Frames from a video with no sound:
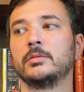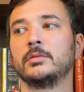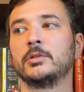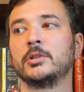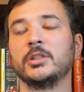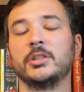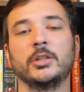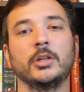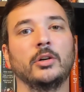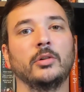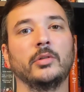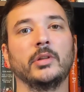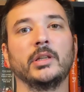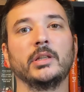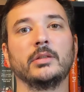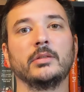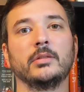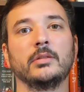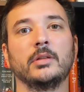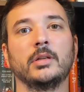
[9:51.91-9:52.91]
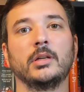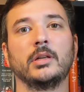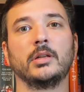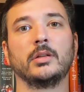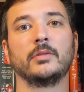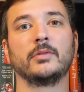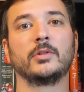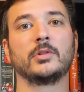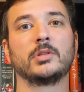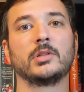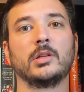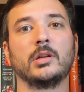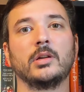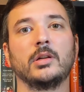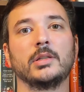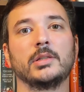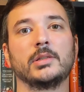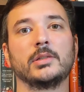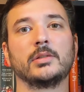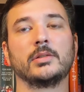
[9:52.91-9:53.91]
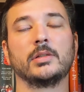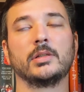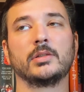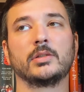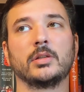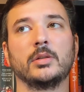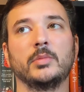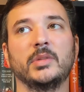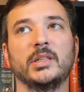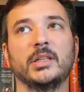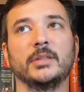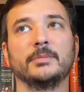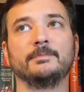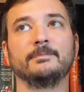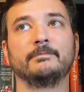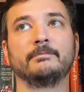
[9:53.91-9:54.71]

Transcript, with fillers: to know that uh, the first law is is going to be done.